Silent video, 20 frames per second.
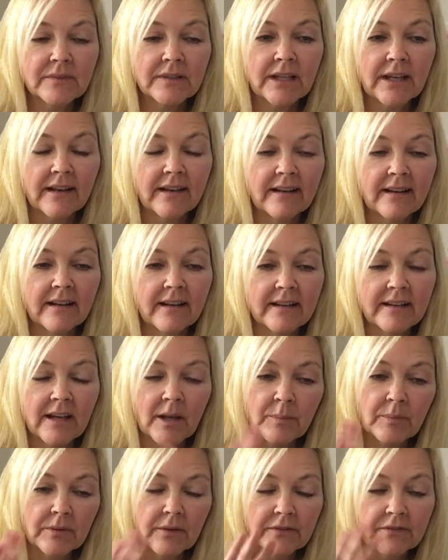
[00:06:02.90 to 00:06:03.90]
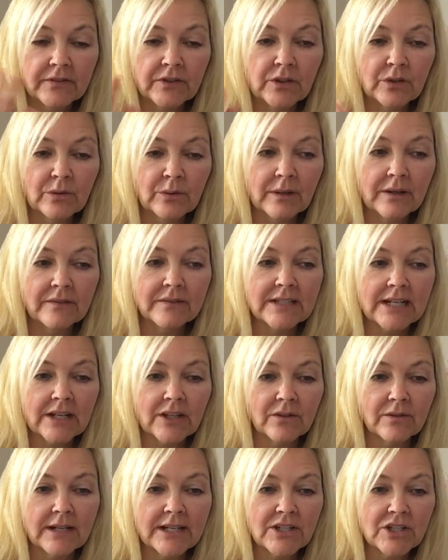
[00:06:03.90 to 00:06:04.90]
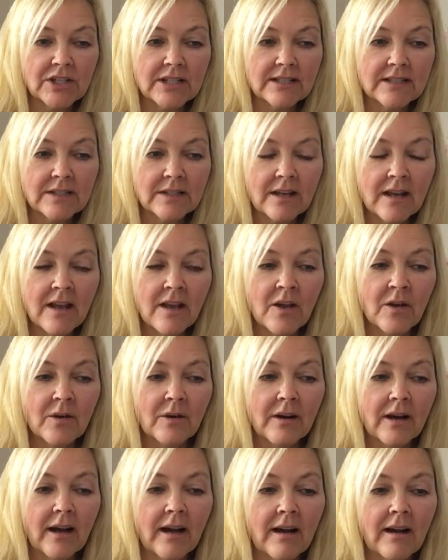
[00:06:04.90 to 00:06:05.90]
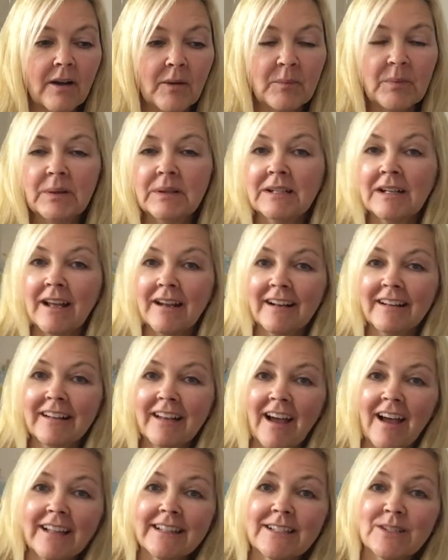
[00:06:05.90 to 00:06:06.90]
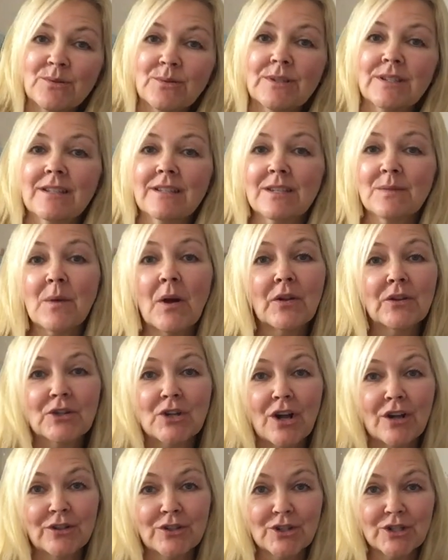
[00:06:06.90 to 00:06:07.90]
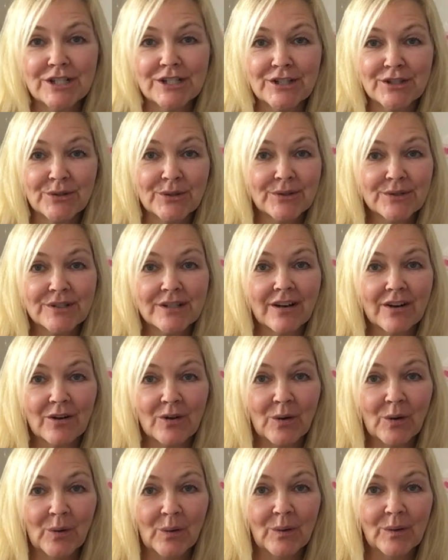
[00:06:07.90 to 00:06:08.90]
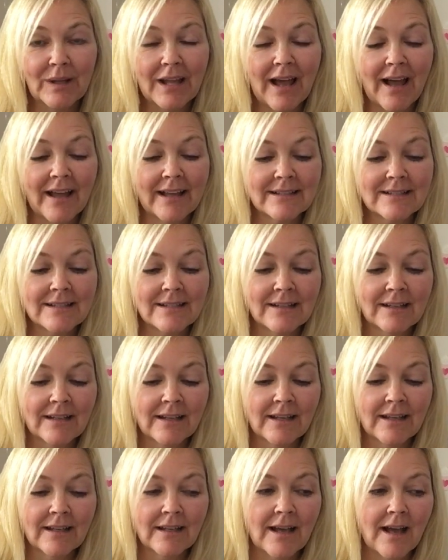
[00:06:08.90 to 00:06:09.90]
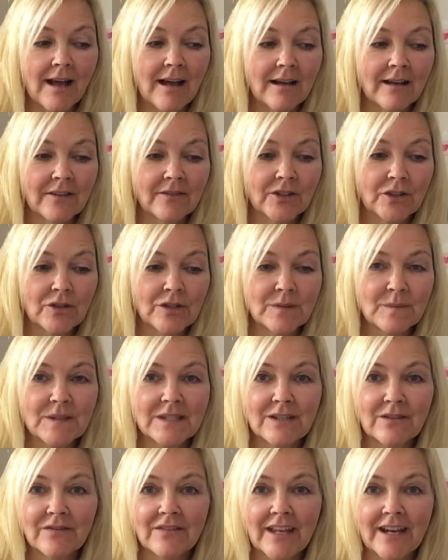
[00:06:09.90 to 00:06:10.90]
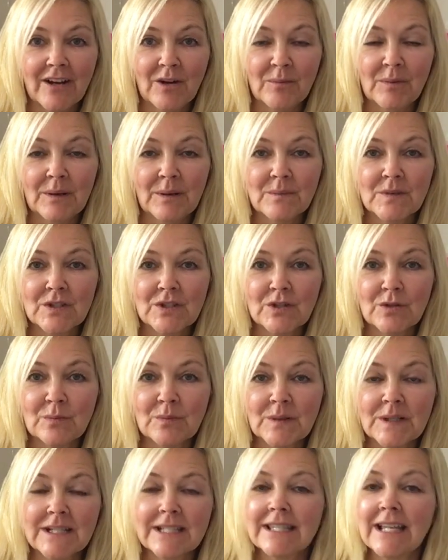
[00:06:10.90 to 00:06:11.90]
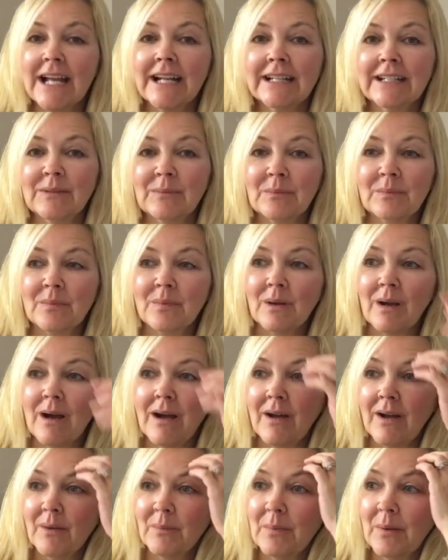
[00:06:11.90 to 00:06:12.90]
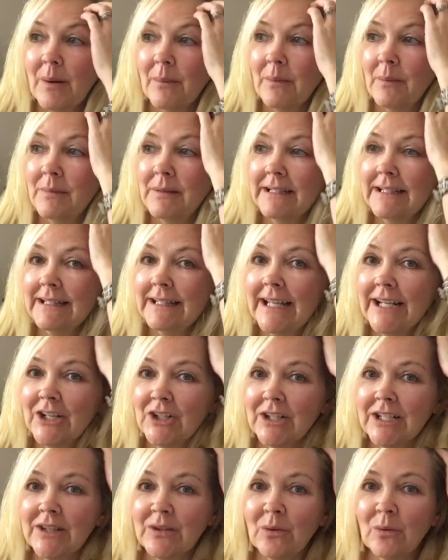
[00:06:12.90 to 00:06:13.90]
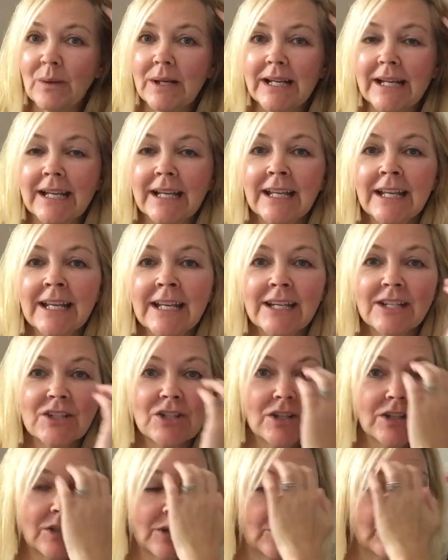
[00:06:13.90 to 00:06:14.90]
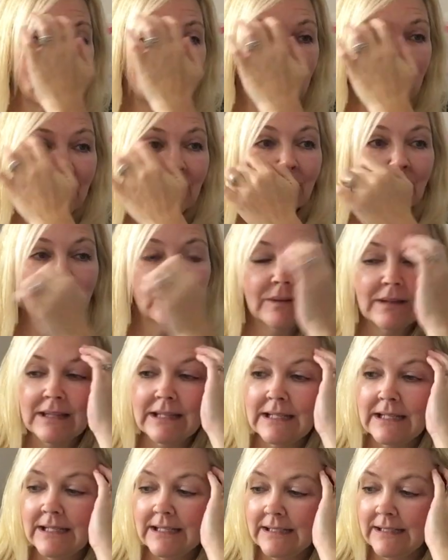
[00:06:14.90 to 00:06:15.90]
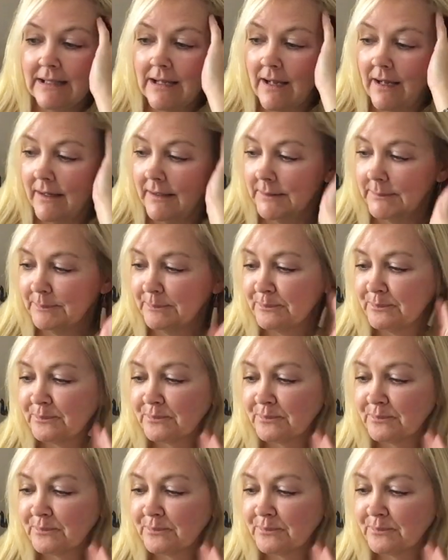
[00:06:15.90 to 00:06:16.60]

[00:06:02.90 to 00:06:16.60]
uh, a couple, a few of decorations, uh, but not a lot. This was the smaller Dollar Tree, so there's not a whole lot uh, of the Christmas stuff there, but I'm super excited uh, probably later in the week to go to the, um,